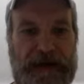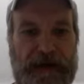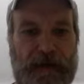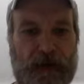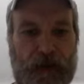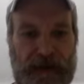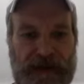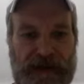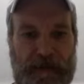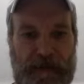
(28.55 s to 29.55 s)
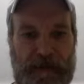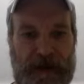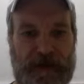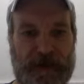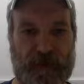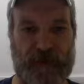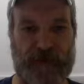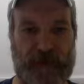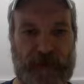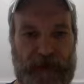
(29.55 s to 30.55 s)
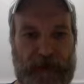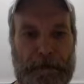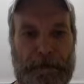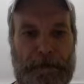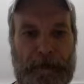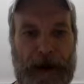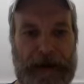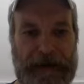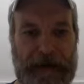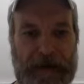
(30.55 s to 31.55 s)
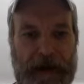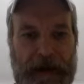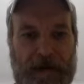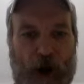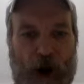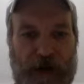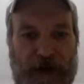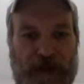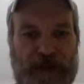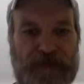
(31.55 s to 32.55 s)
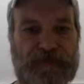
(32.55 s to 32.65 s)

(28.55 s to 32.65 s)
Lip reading: employees that may be interested in buying my products